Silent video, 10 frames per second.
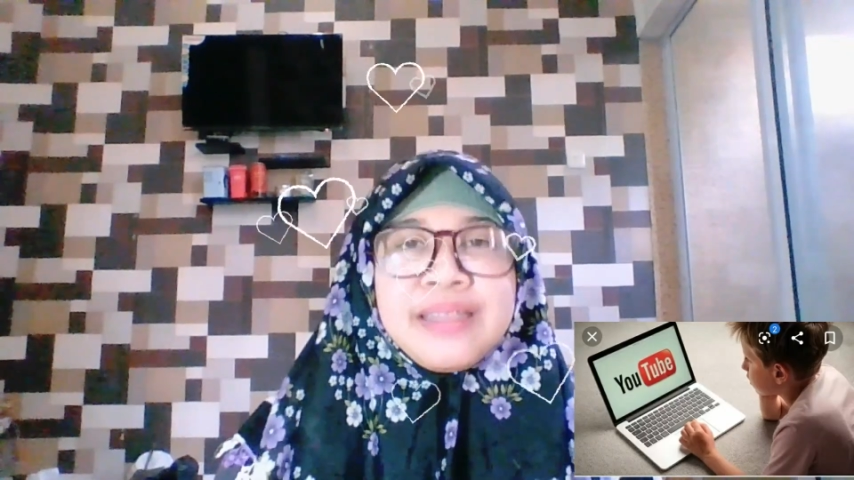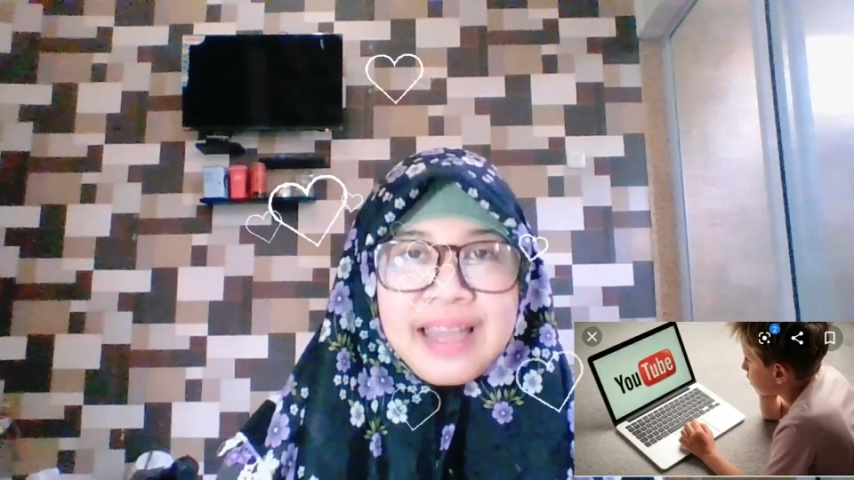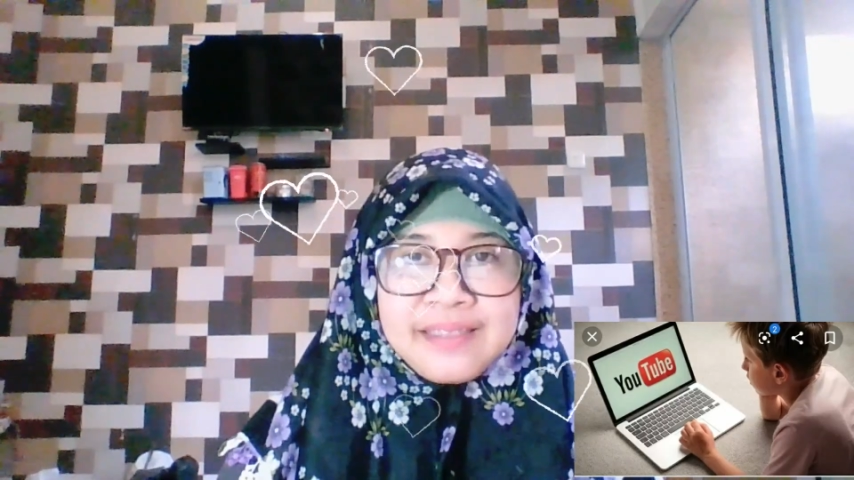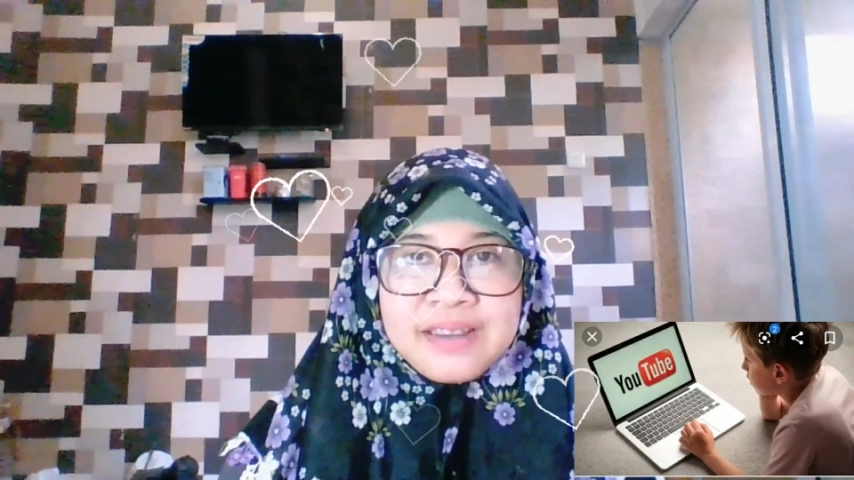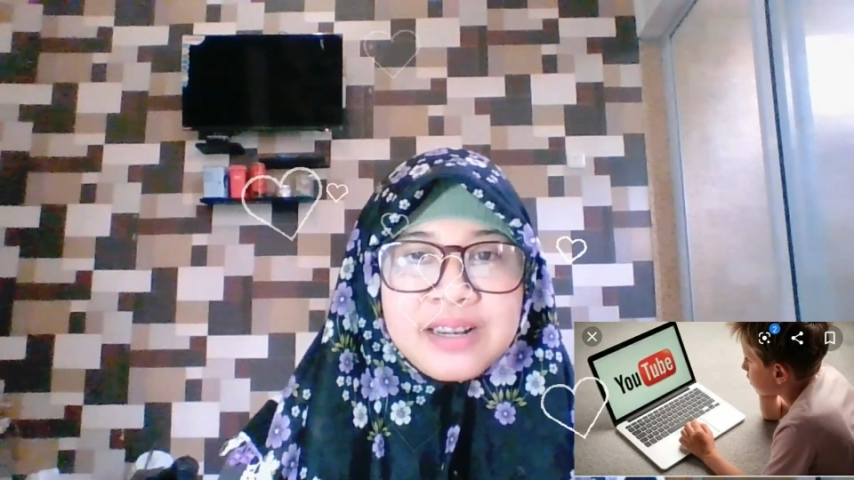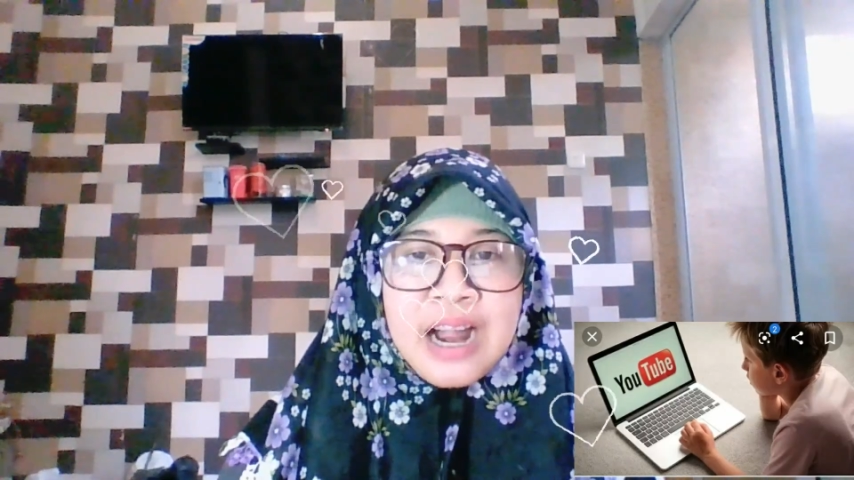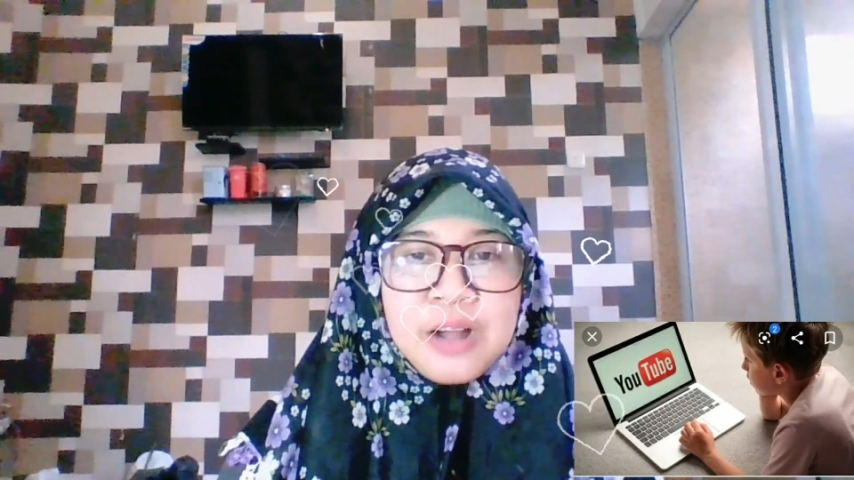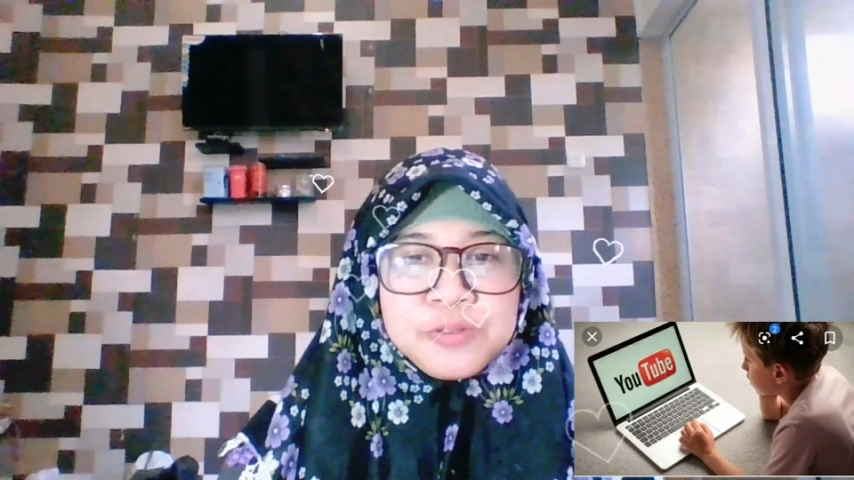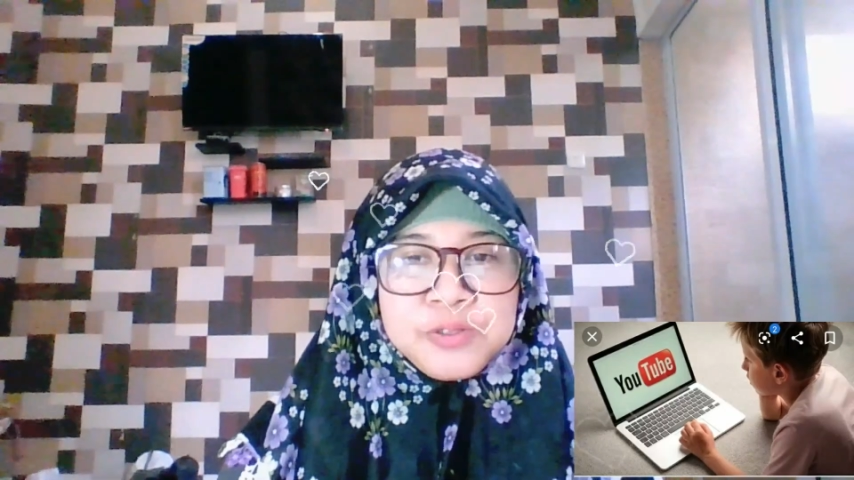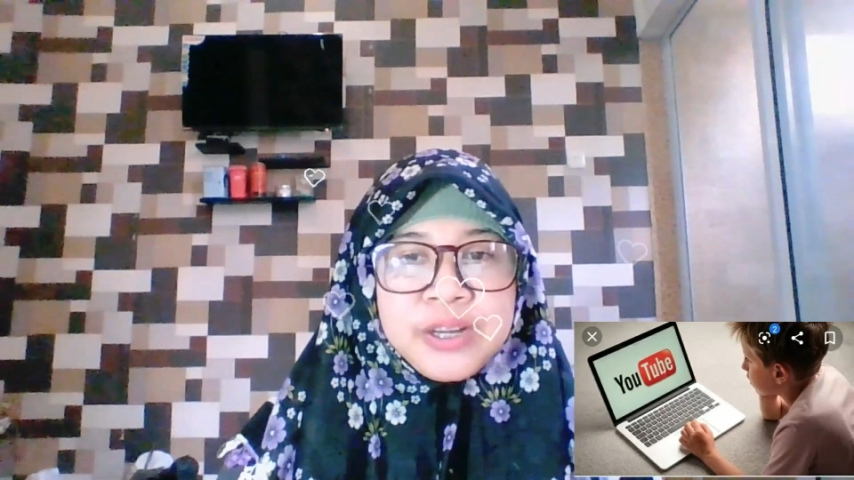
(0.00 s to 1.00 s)
another
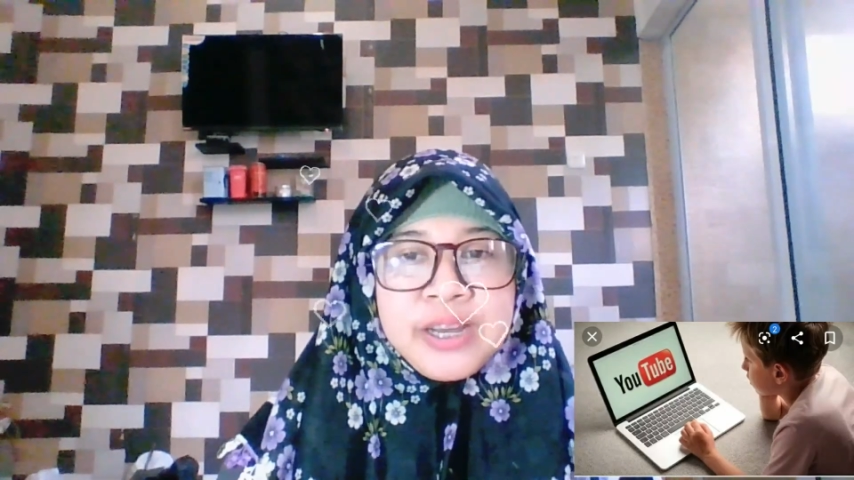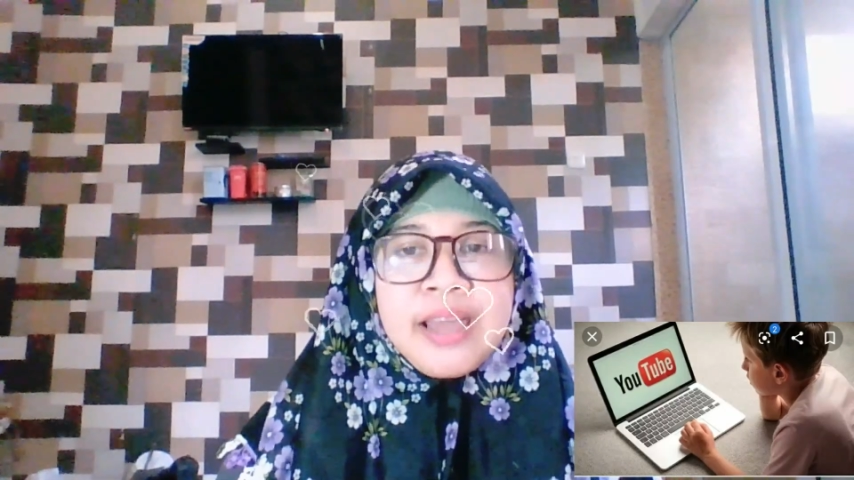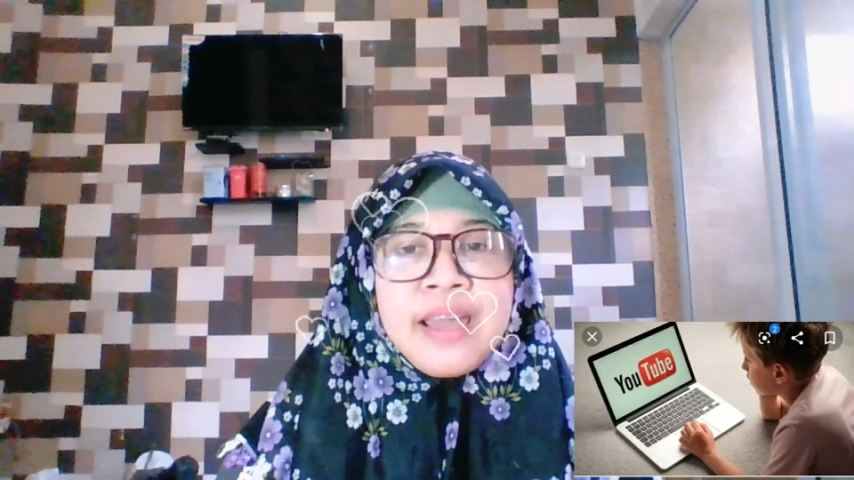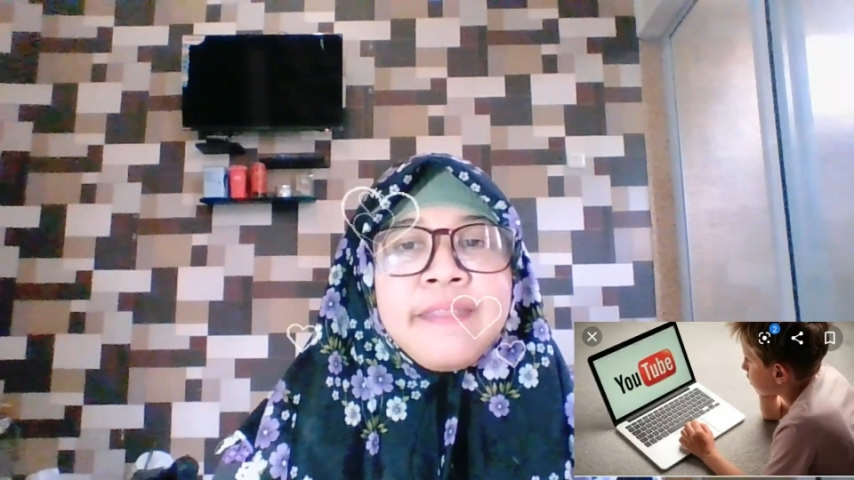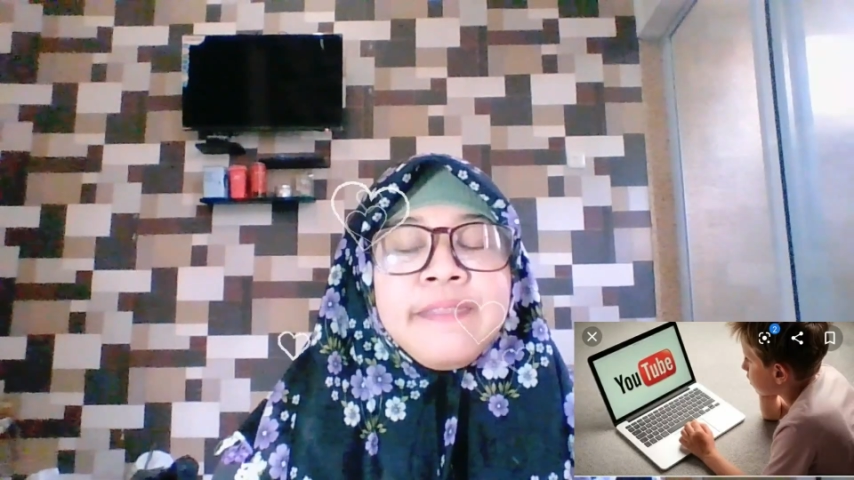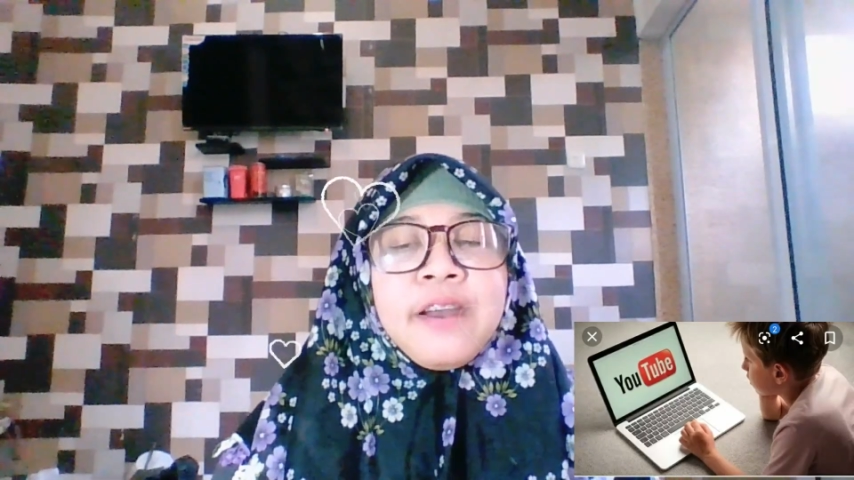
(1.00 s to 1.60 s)
country.